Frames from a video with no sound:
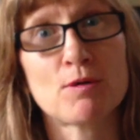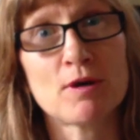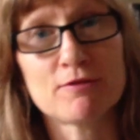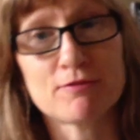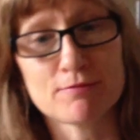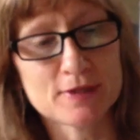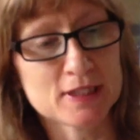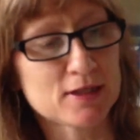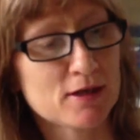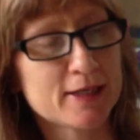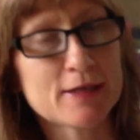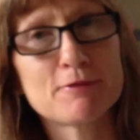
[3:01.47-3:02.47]
quote from the
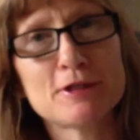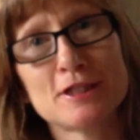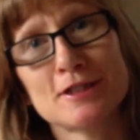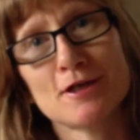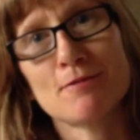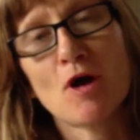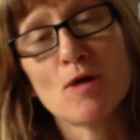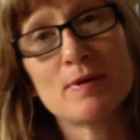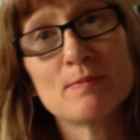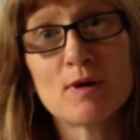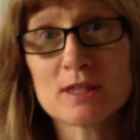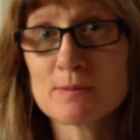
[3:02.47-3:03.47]
designer, which is, I'm hoping
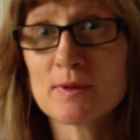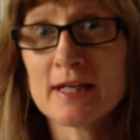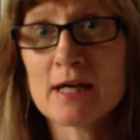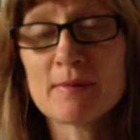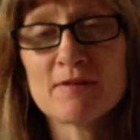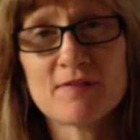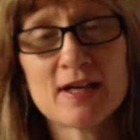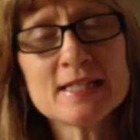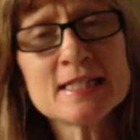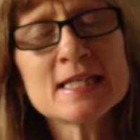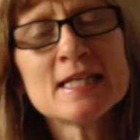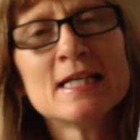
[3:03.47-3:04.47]
pozible can help you
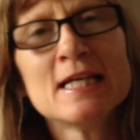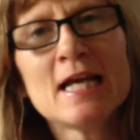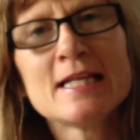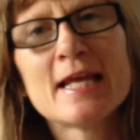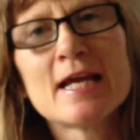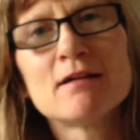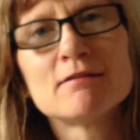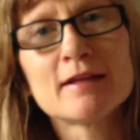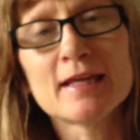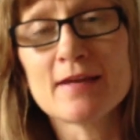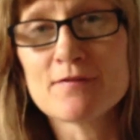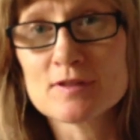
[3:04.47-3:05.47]
fund. Now,
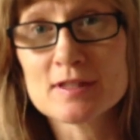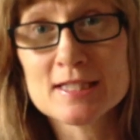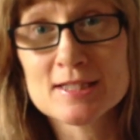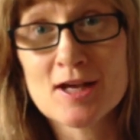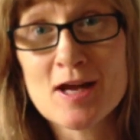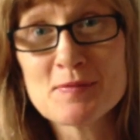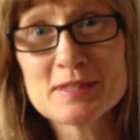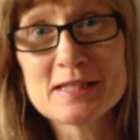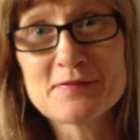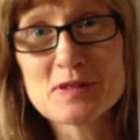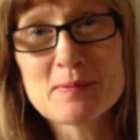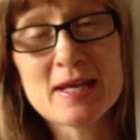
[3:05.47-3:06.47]
if the design was
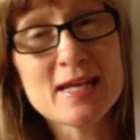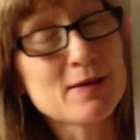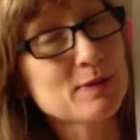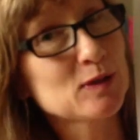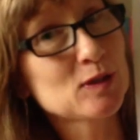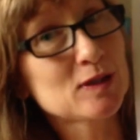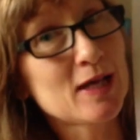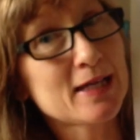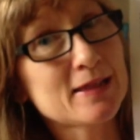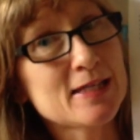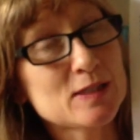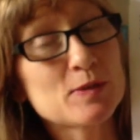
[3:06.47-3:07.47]
left to me, it would look like
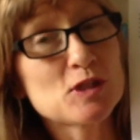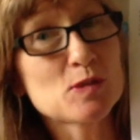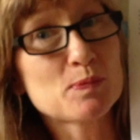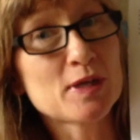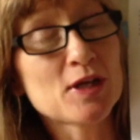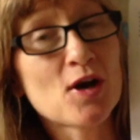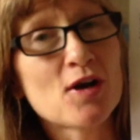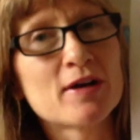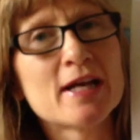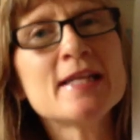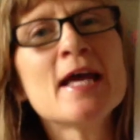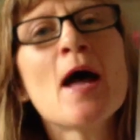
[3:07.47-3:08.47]
this, which is pretty
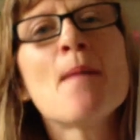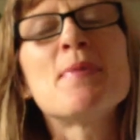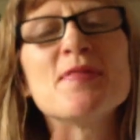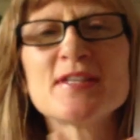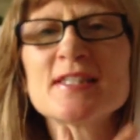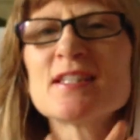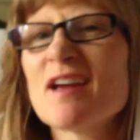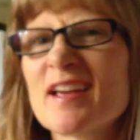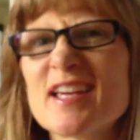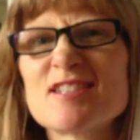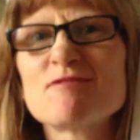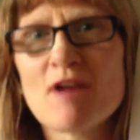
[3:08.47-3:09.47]
horrid. But this is, I
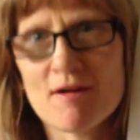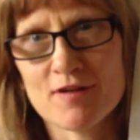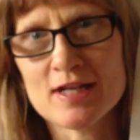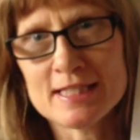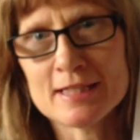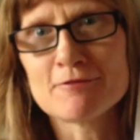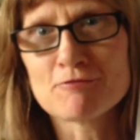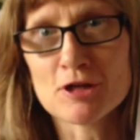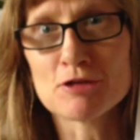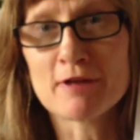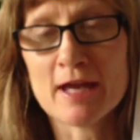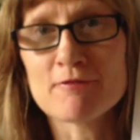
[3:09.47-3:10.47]
guess, a rough idea of what
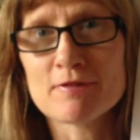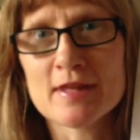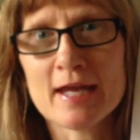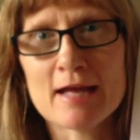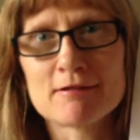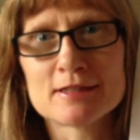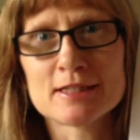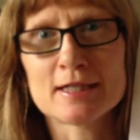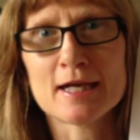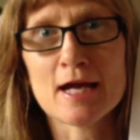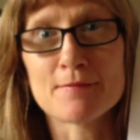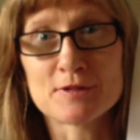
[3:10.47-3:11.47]
you'll get when the calendar
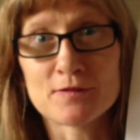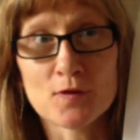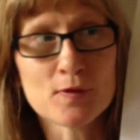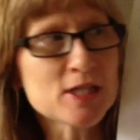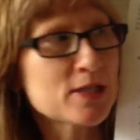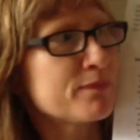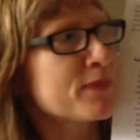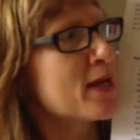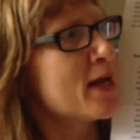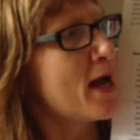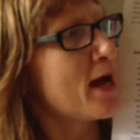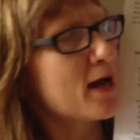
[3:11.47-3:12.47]
comes to fruition.
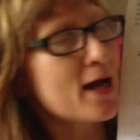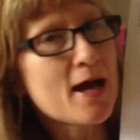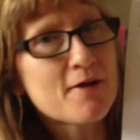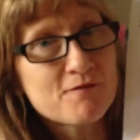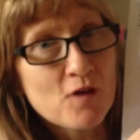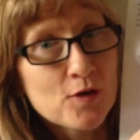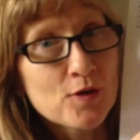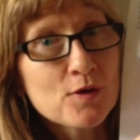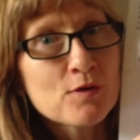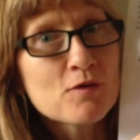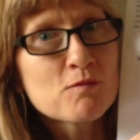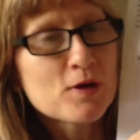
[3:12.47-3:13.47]
A
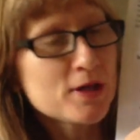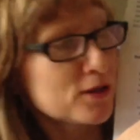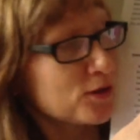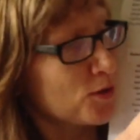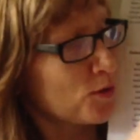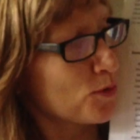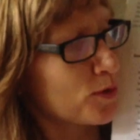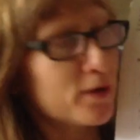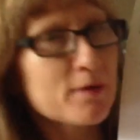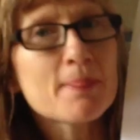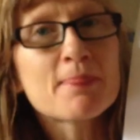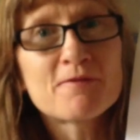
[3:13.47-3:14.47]
photo of what you're going to cook,
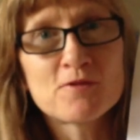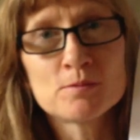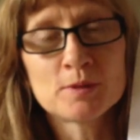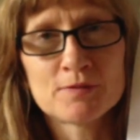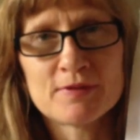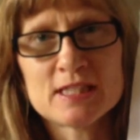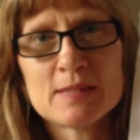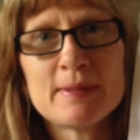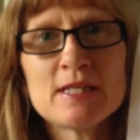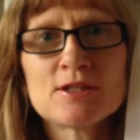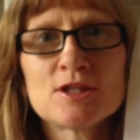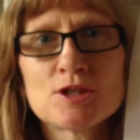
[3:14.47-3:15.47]
the full-blown recipe,
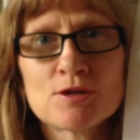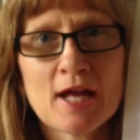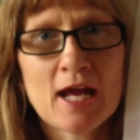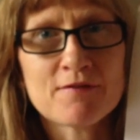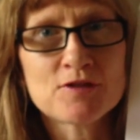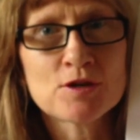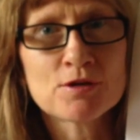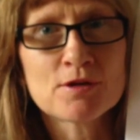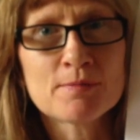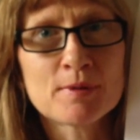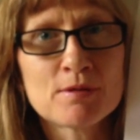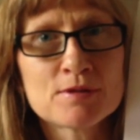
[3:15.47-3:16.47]
so you don't have to go to the
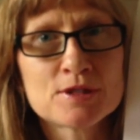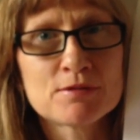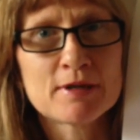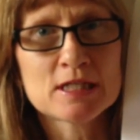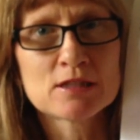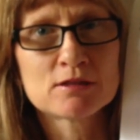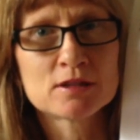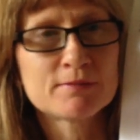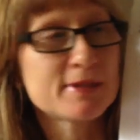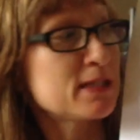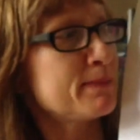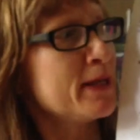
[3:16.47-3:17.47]
blog to actually look at the
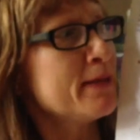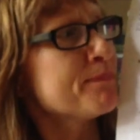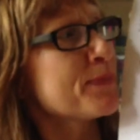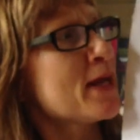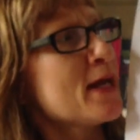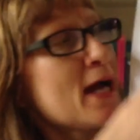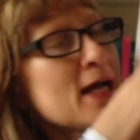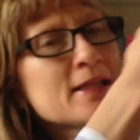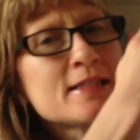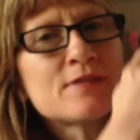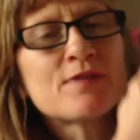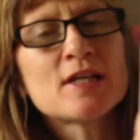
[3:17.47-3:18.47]
recipe, a
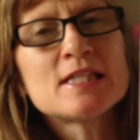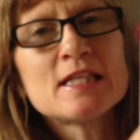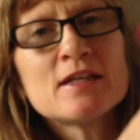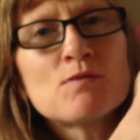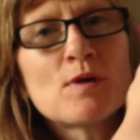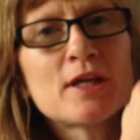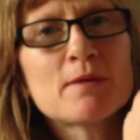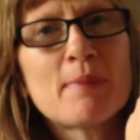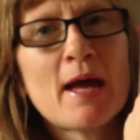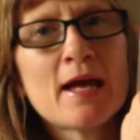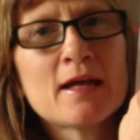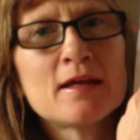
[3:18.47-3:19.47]
list of ideas of what you can
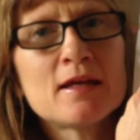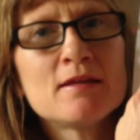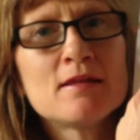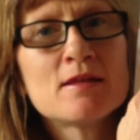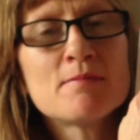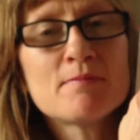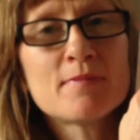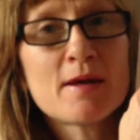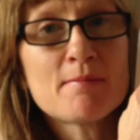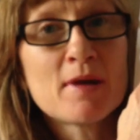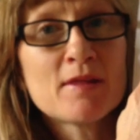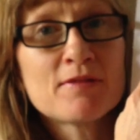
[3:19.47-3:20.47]
pack in
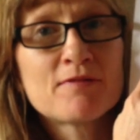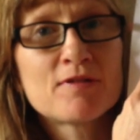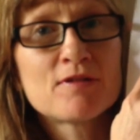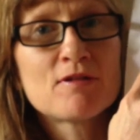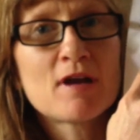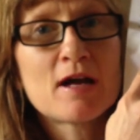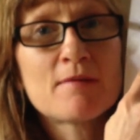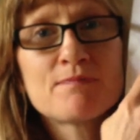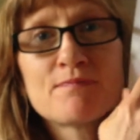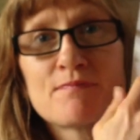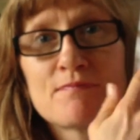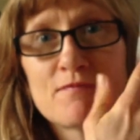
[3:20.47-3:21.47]
that month for the
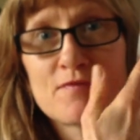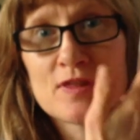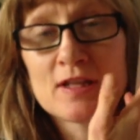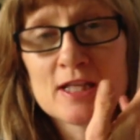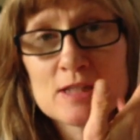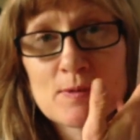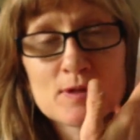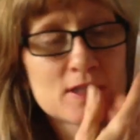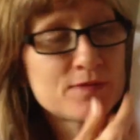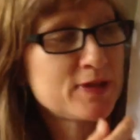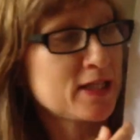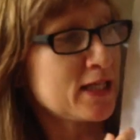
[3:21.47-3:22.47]
lunch boxes
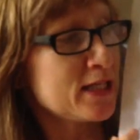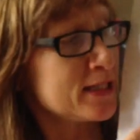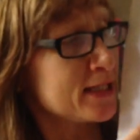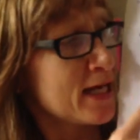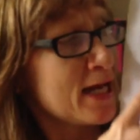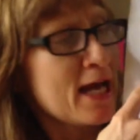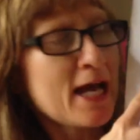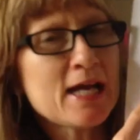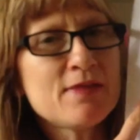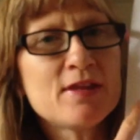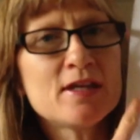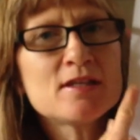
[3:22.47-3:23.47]
for the kids,
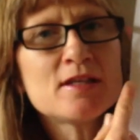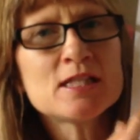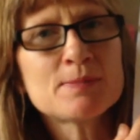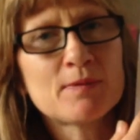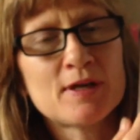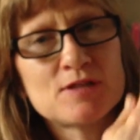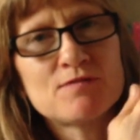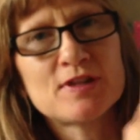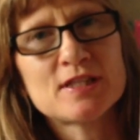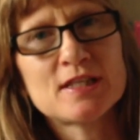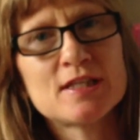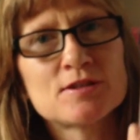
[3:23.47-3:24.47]
and then inspiration for the
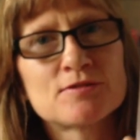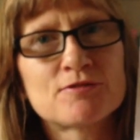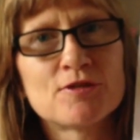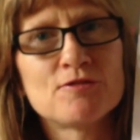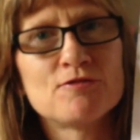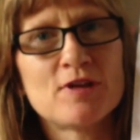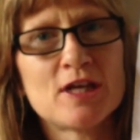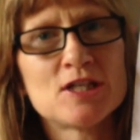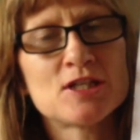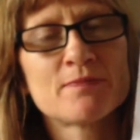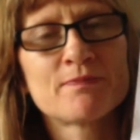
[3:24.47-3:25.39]
seasonal fruit and veg.